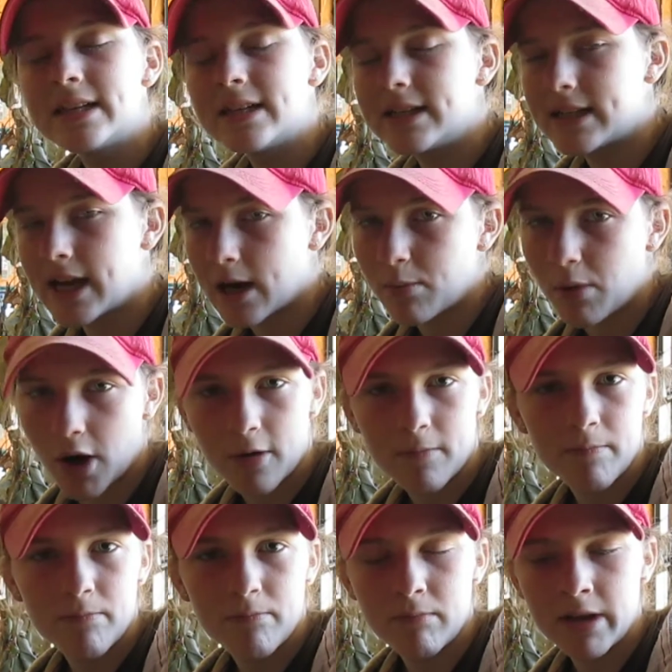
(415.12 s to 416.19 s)
to take apart,
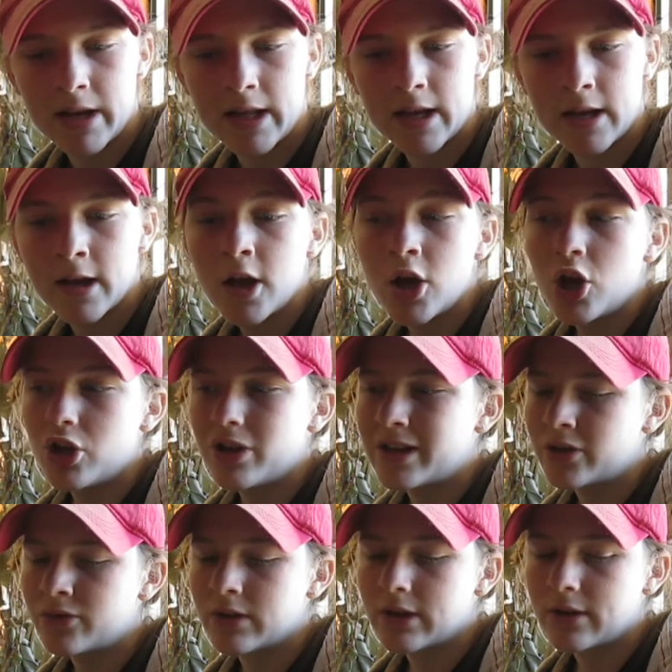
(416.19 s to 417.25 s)
meaning you get
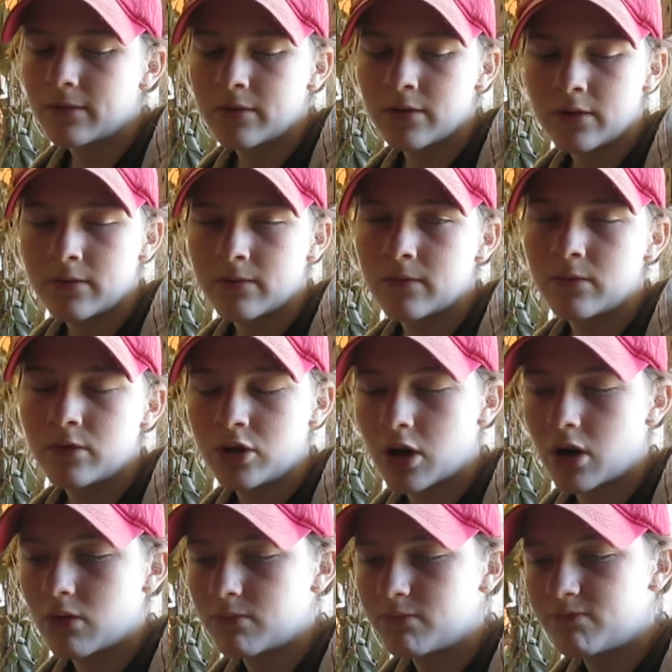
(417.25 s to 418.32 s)
a drill, you
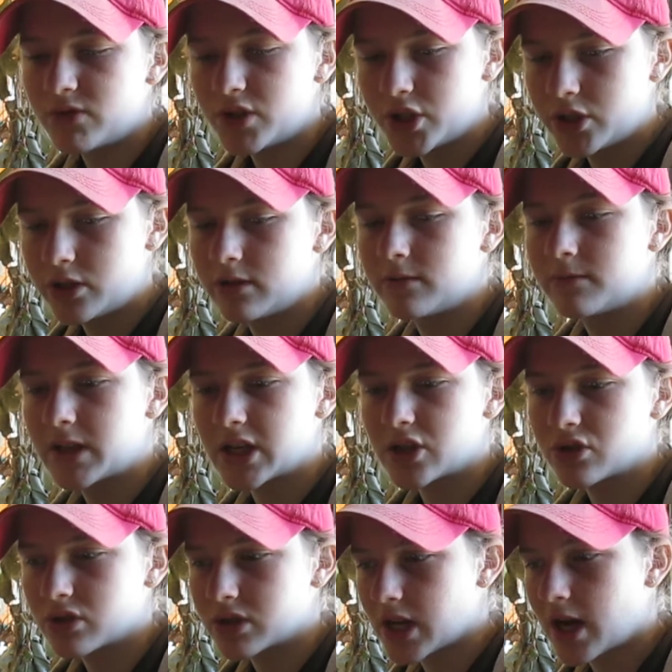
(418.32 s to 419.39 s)
go, take the
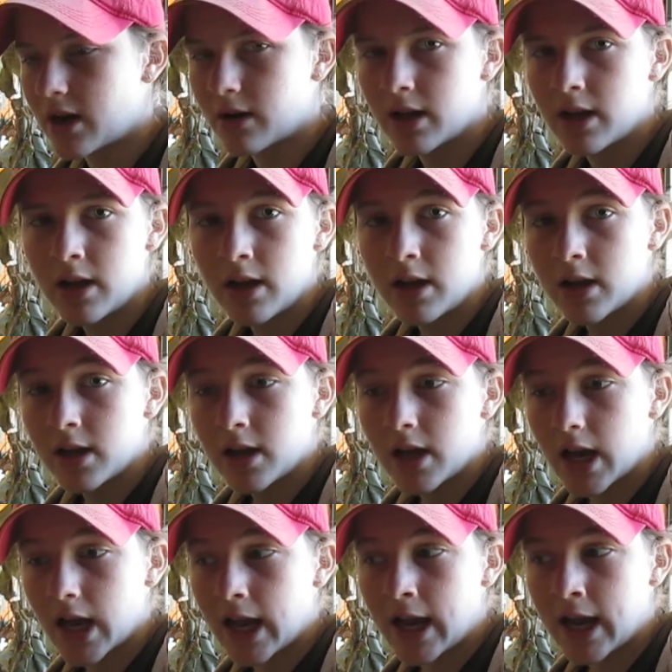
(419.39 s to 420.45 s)
screws out,
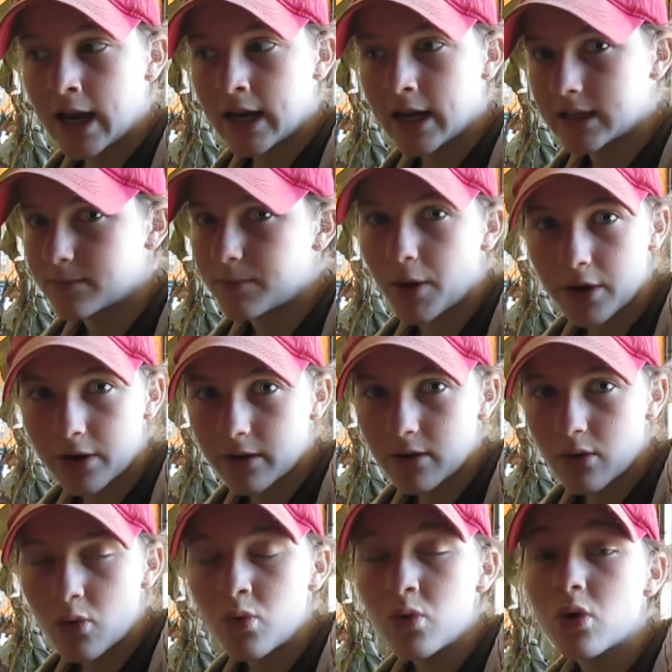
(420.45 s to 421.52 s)
and it's apart?
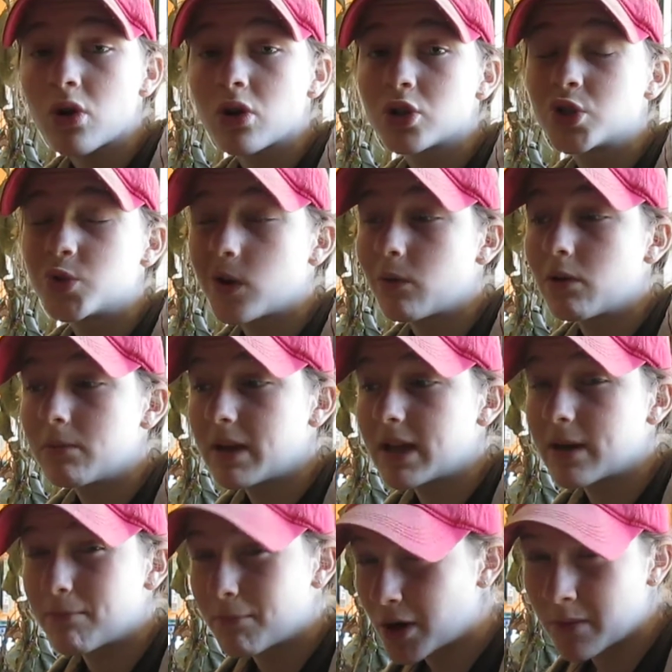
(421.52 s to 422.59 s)
Or do I want to make
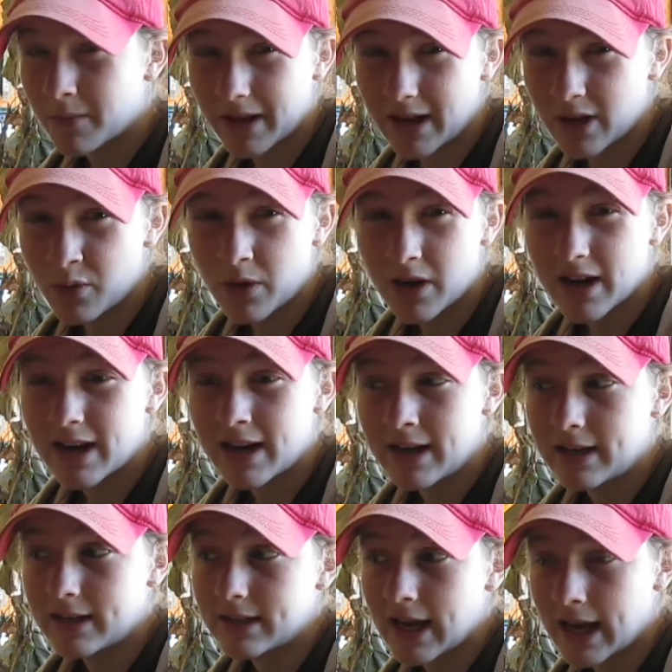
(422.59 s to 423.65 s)
it permanent to where it
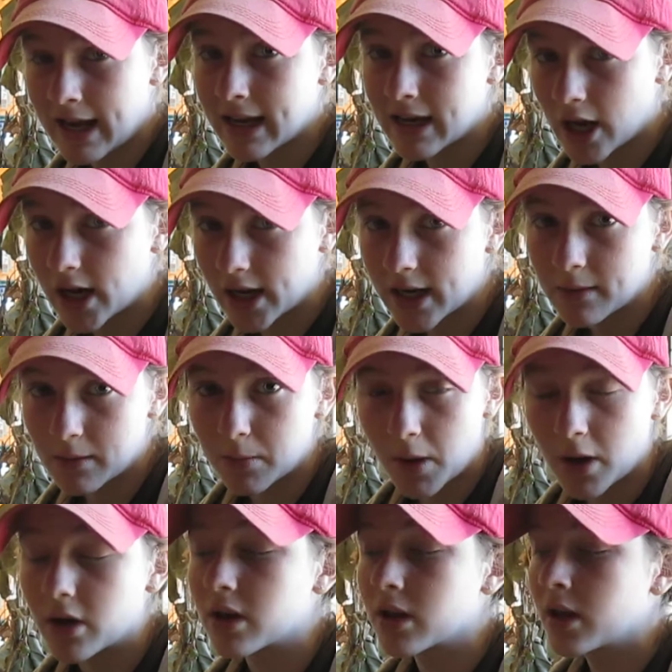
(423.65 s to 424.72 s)
cannot come apart?